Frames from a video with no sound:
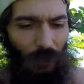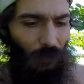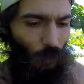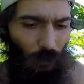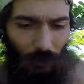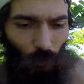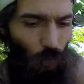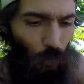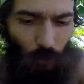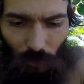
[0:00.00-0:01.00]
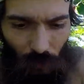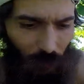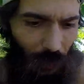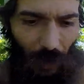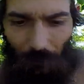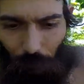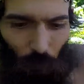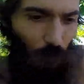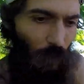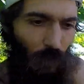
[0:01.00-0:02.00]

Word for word: There's all these roots that I have to